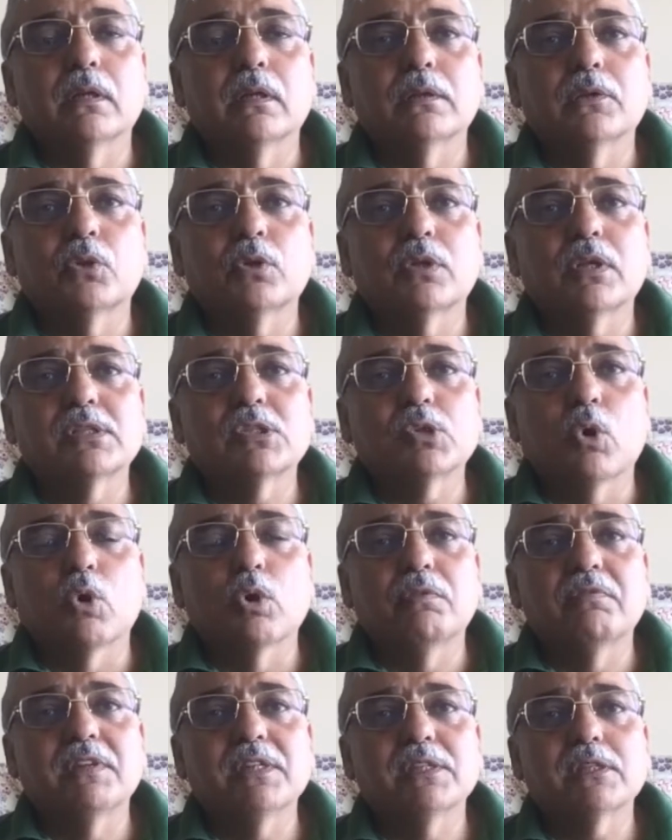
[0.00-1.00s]
there's
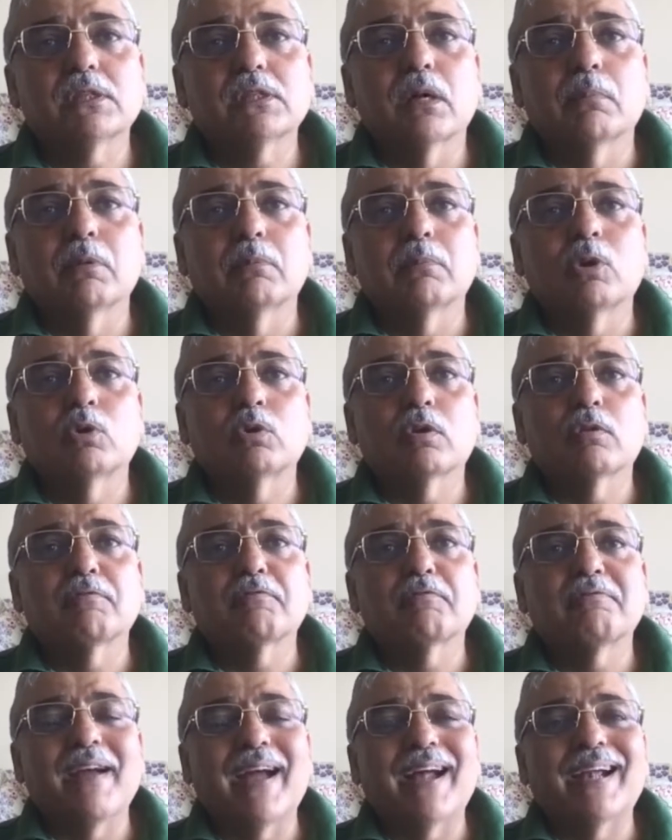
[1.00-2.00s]
always some amount of
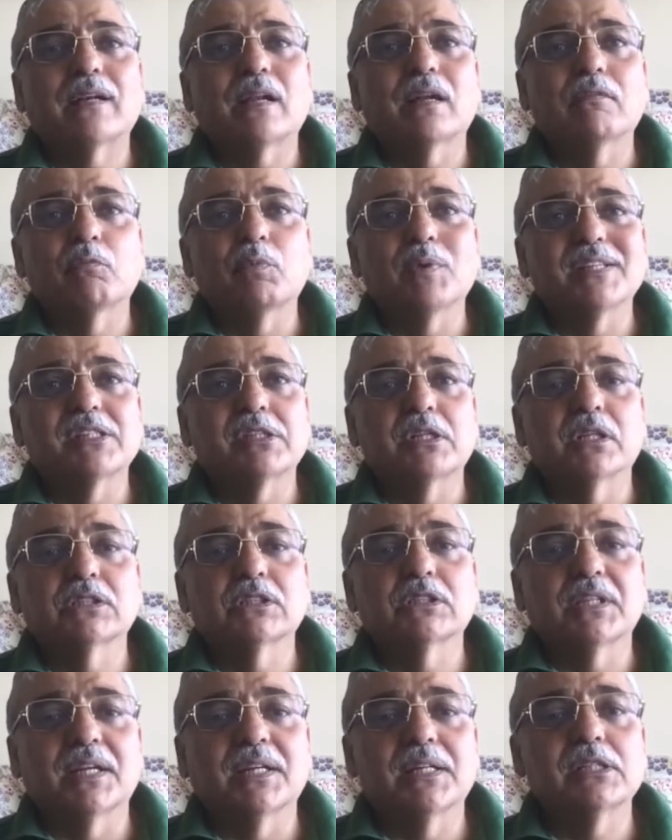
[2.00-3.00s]
fat and wastage
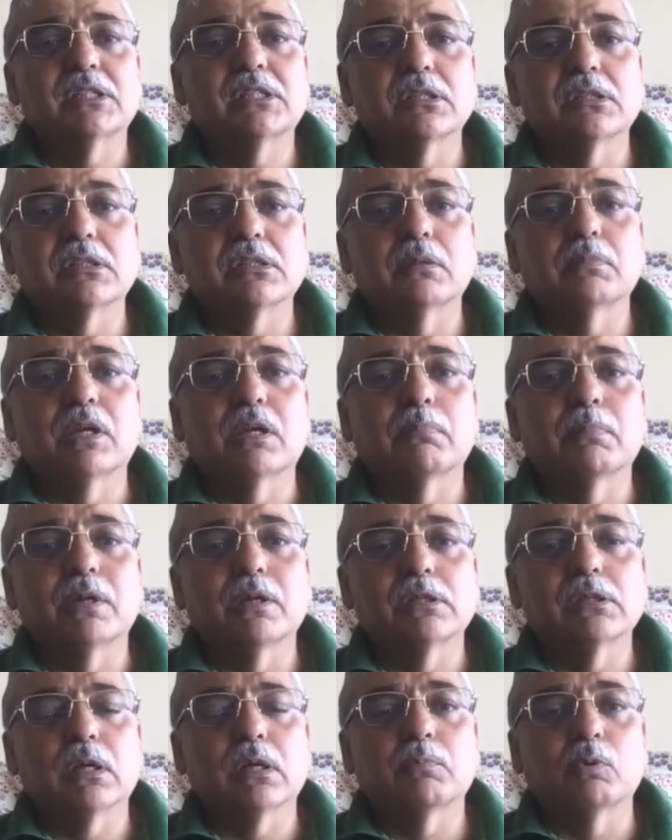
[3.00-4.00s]
in any system that
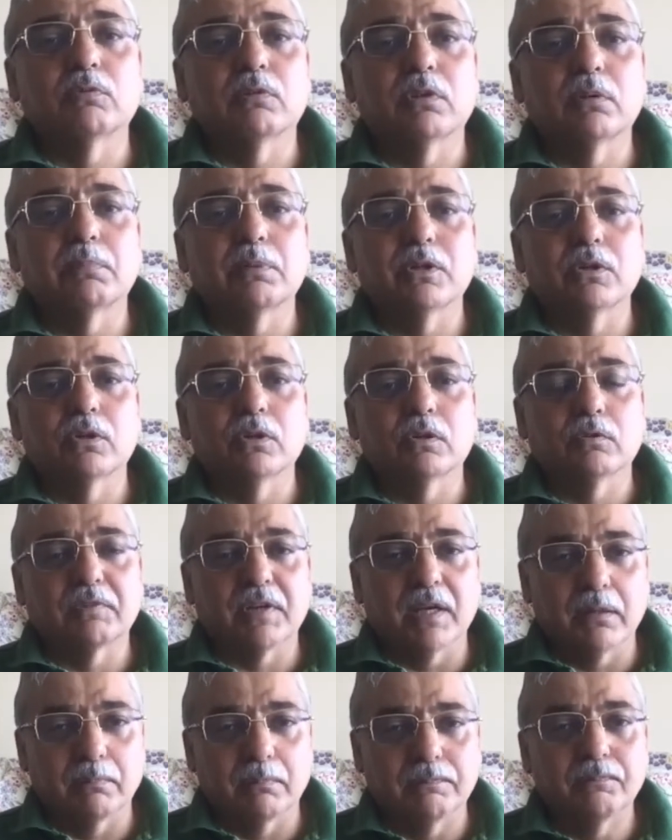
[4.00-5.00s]
builds up over a period of
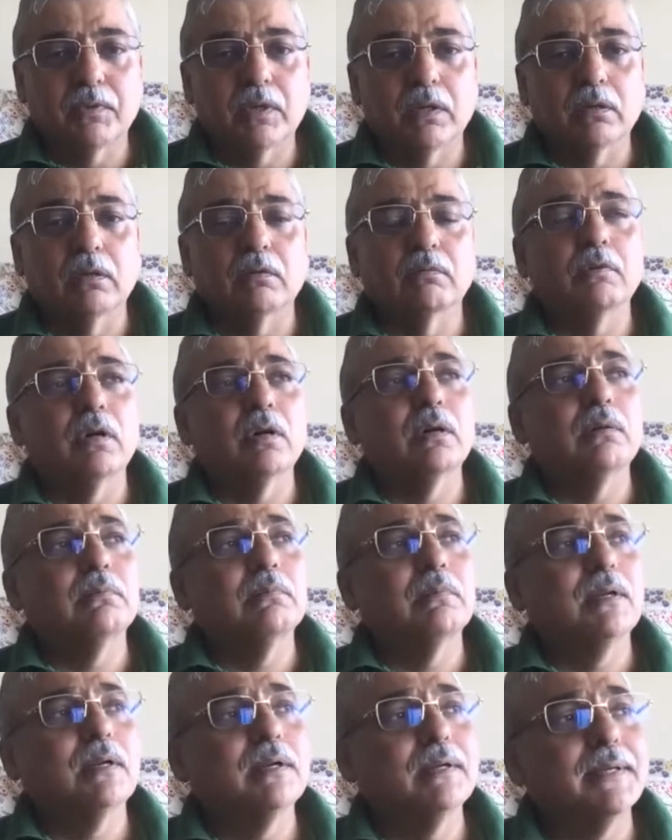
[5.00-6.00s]
time.
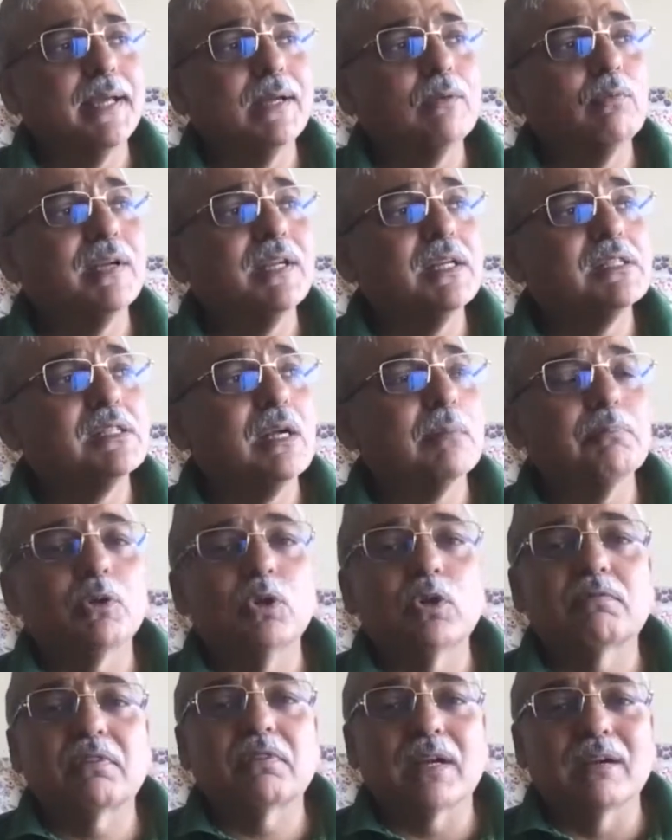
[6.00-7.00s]
Take one example
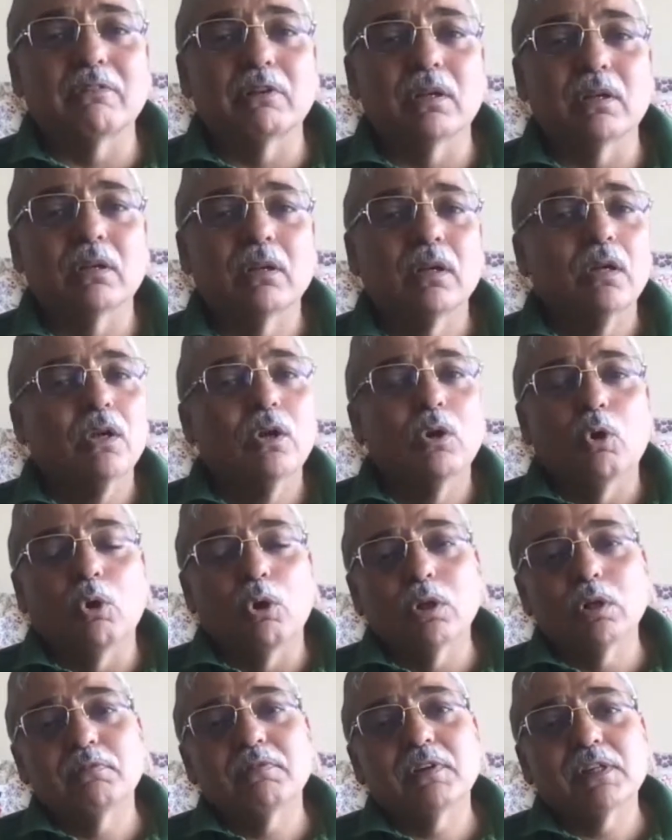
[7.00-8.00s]
of travel.
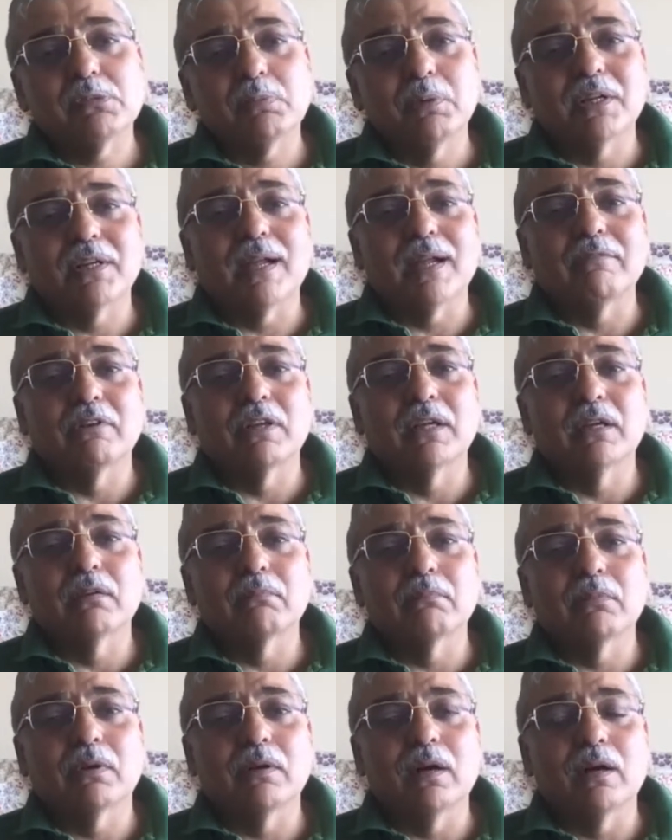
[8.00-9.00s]
All of us were
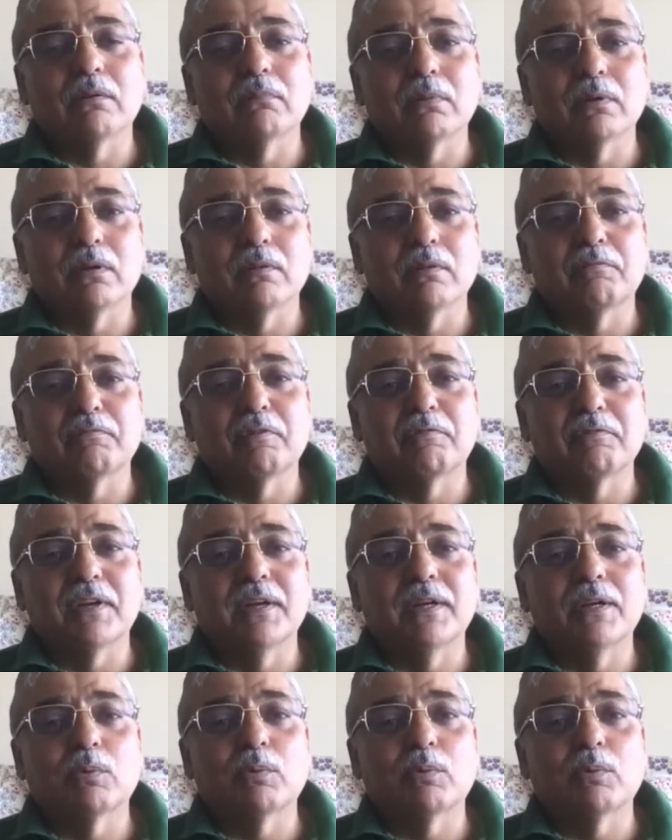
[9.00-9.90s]
traveling 15,